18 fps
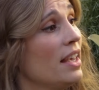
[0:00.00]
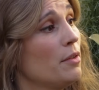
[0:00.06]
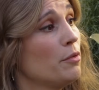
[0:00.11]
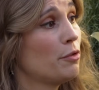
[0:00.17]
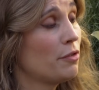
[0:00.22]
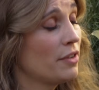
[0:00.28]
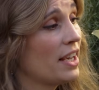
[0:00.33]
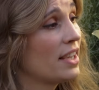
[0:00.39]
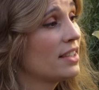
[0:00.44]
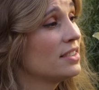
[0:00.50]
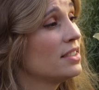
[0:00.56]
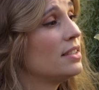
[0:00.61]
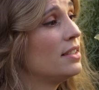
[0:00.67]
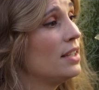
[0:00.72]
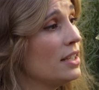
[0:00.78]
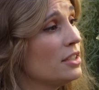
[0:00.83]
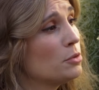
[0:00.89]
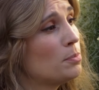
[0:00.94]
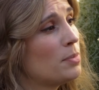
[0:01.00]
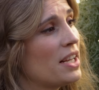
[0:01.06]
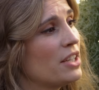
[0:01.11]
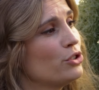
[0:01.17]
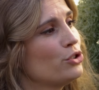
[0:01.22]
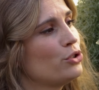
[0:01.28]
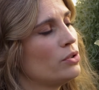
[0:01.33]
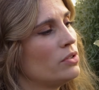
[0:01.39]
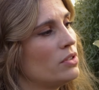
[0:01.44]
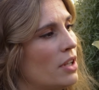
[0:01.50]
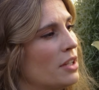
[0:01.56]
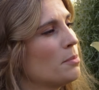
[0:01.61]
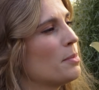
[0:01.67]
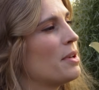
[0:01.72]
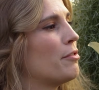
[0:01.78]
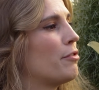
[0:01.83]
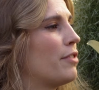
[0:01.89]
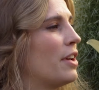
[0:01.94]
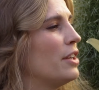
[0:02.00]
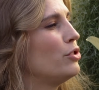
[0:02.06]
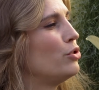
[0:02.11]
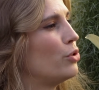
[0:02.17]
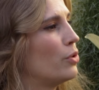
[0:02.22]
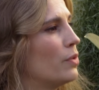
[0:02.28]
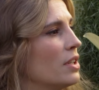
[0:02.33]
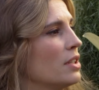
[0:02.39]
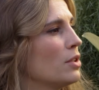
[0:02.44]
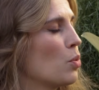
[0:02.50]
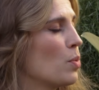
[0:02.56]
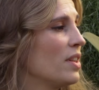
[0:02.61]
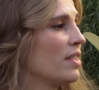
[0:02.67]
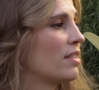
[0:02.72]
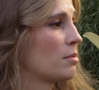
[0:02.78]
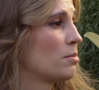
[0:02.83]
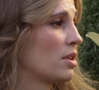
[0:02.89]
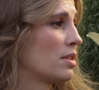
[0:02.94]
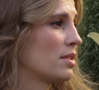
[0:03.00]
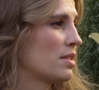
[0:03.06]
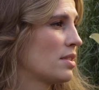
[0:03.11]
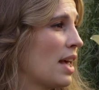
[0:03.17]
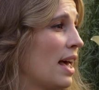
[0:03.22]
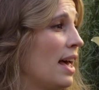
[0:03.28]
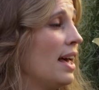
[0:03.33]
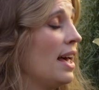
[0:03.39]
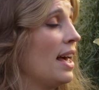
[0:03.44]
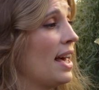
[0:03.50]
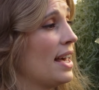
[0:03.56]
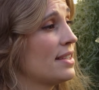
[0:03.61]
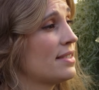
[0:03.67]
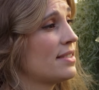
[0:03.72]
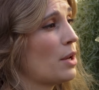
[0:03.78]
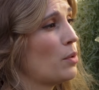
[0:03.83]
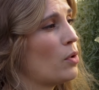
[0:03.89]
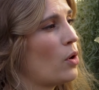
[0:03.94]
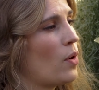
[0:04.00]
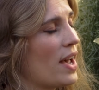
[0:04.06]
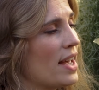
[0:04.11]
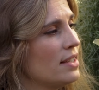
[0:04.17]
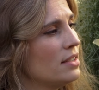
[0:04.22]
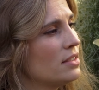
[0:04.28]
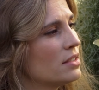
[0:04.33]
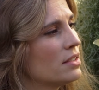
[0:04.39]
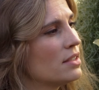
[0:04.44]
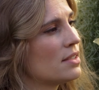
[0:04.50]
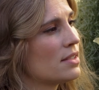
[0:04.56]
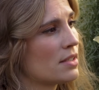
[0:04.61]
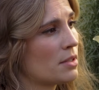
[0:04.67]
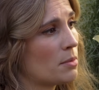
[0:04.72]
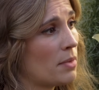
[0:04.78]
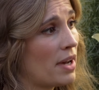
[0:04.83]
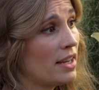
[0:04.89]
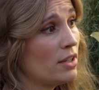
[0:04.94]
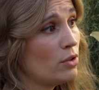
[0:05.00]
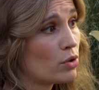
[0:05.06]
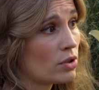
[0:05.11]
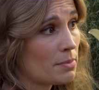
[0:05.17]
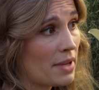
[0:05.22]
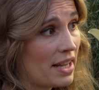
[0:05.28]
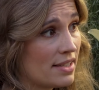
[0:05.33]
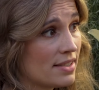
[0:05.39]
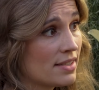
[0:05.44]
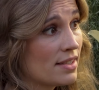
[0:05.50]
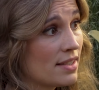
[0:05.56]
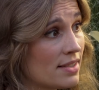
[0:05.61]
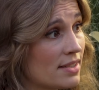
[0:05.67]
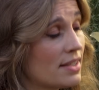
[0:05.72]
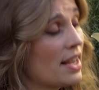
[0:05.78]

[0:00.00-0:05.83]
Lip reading: In fact, these plants should not be fed during the winter months, as they will enter a semi-dormant